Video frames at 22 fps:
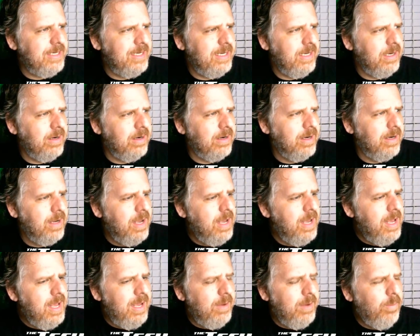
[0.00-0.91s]
here.
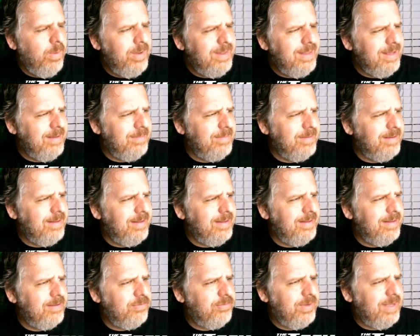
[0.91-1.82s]
And one thing
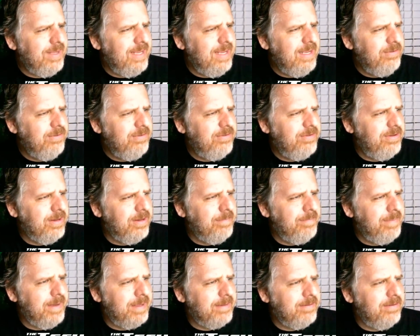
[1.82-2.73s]
that's really interesting
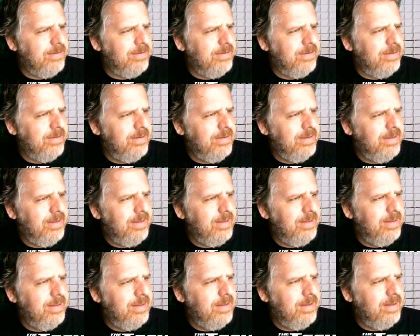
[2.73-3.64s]
about this,
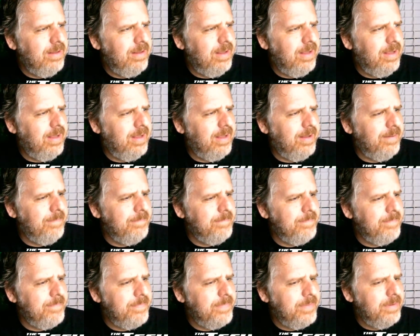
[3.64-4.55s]
um,
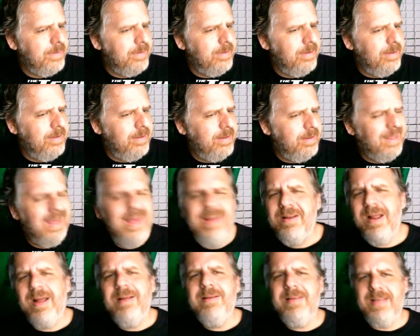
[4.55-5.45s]

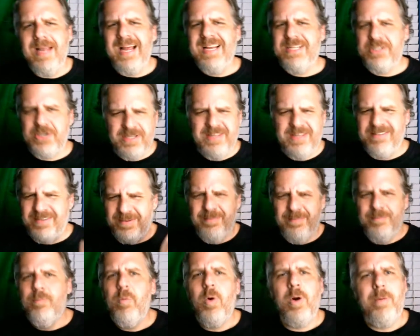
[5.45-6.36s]
and, and actually these are
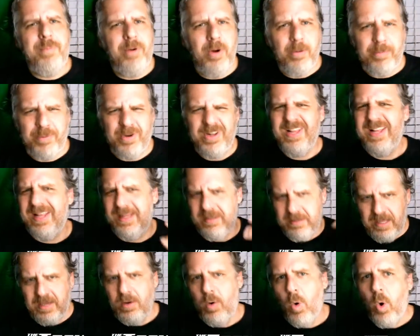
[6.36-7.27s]
more appropriately
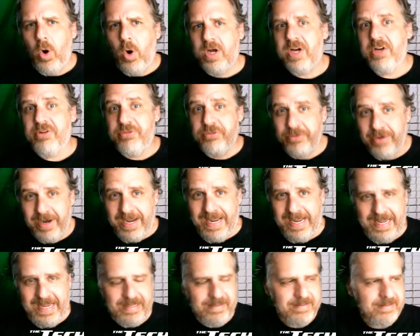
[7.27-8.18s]
like orchestra
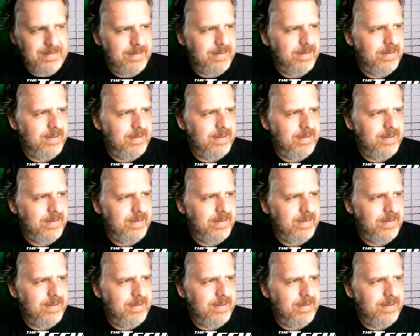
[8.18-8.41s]
hits.